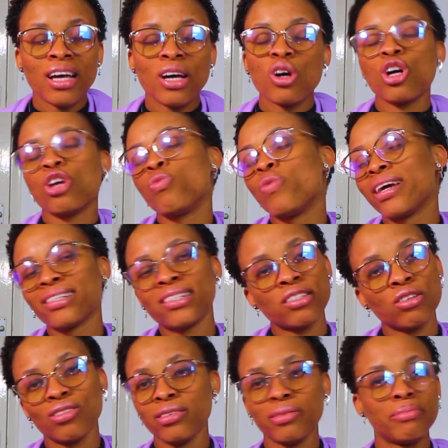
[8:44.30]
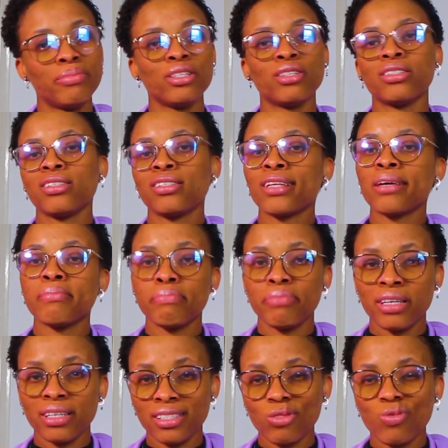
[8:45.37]
we are still going to be on the same
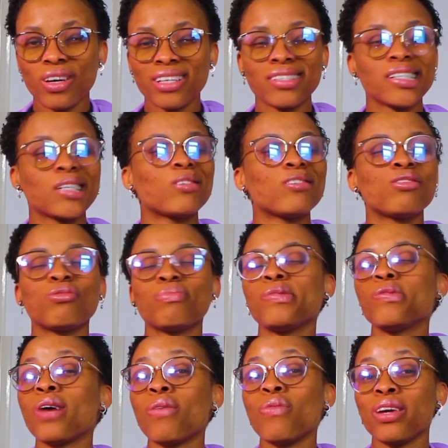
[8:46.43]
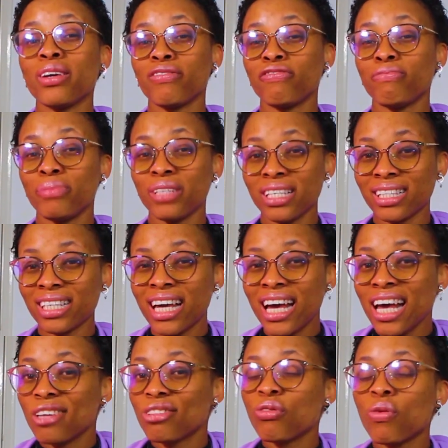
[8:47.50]
page. We are still going to be where we've been.
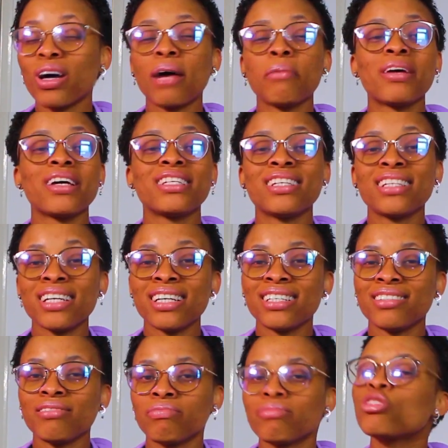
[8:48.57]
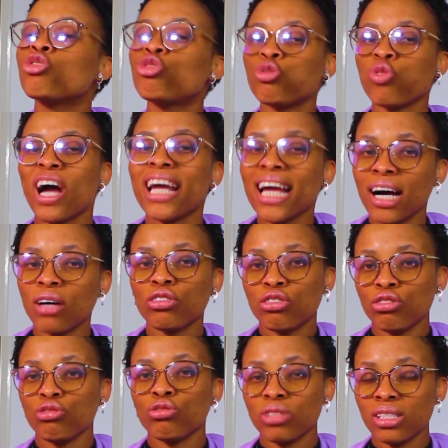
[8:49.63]
So what am I saying? Try out new
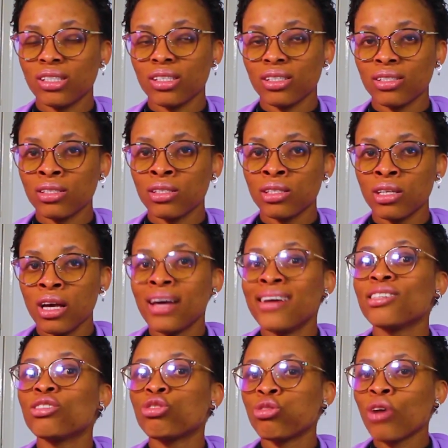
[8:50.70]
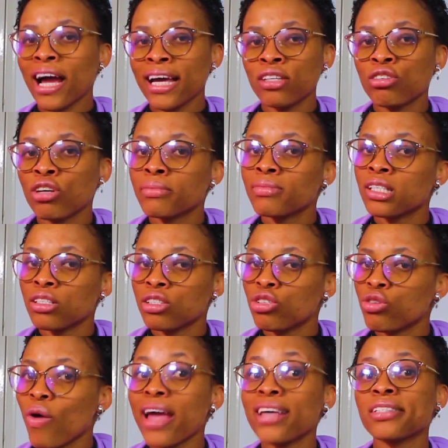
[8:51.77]
things. Try something new.
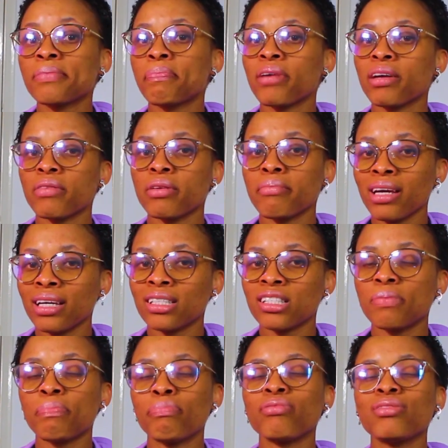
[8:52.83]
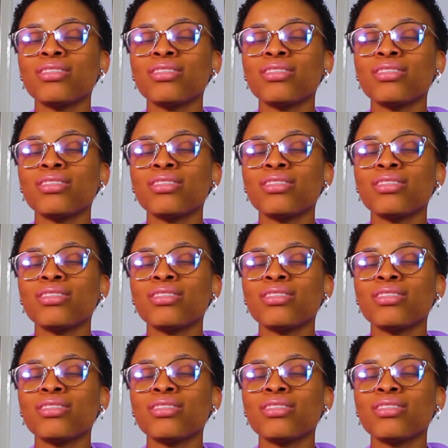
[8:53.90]
Experiment. Put